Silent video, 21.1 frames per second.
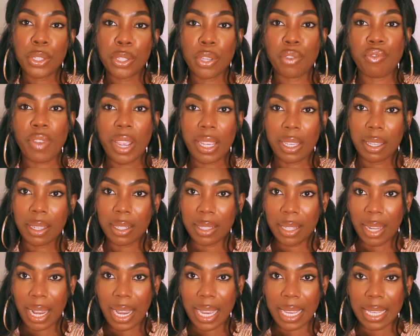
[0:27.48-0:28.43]
to
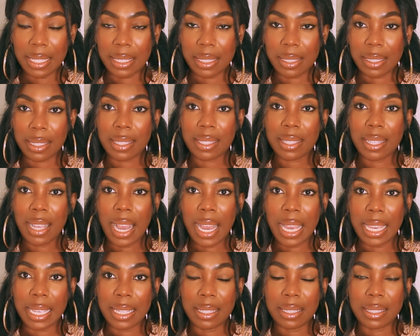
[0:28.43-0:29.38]
recognize the
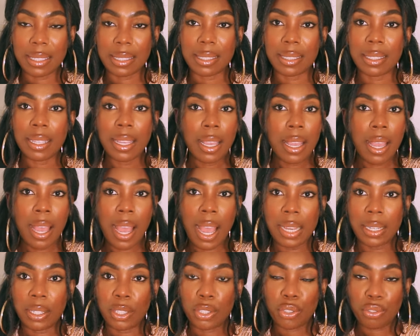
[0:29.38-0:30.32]
signs and,
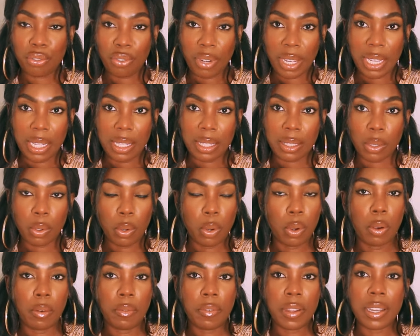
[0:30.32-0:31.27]
and the traits
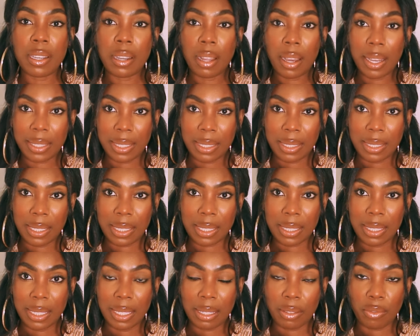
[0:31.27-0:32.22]
of a
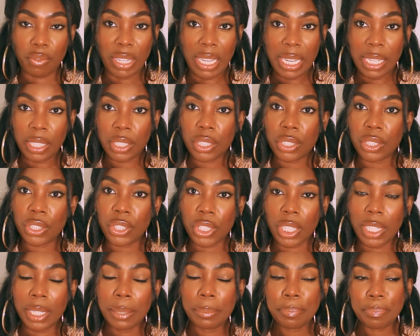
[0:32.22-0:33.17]
narcissistic
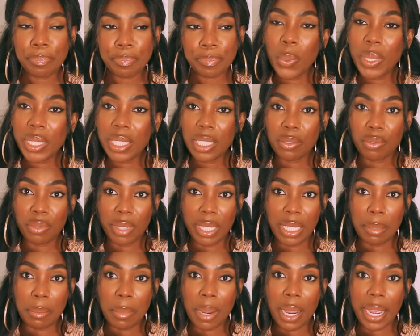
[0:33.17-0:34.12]
relationship which is
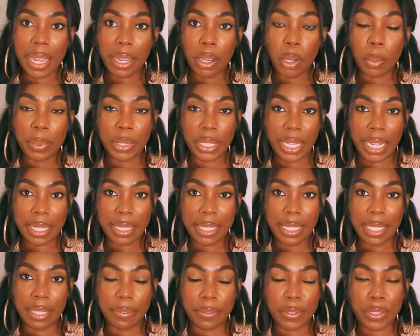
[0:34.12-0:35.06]
really my
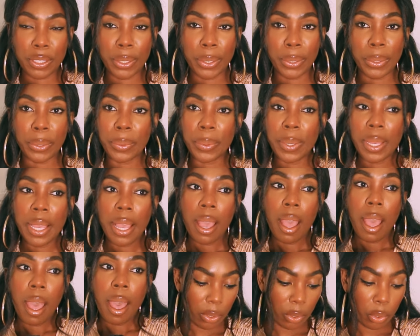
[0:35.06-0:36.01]
objective. So,
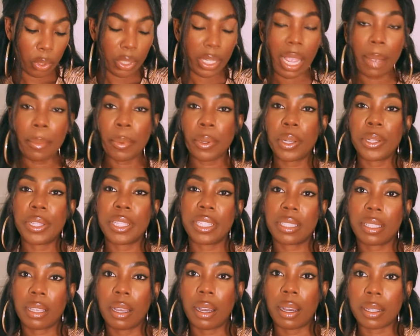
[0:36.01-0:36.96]
today I'm going to
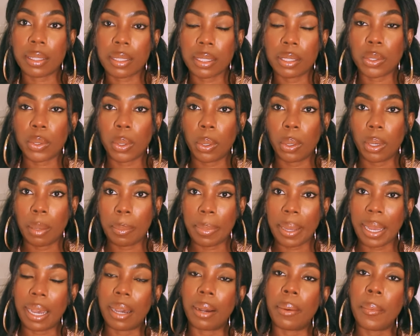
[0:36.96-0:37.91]
discuss and talk
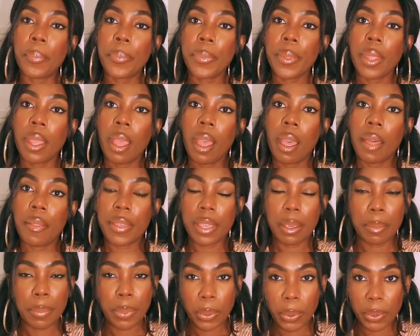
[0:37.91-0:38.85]
about
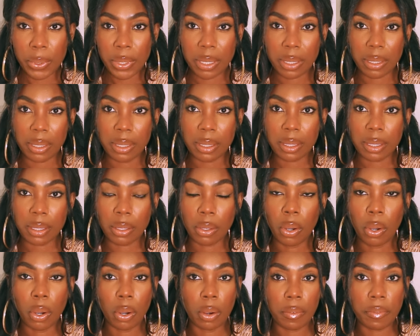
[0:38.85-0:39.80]
the importance
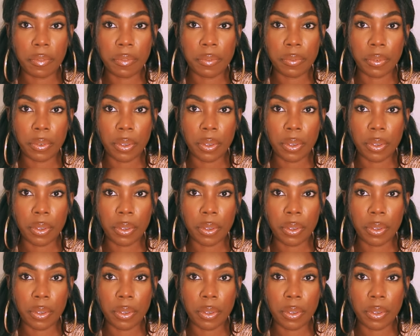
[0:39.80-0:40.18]
of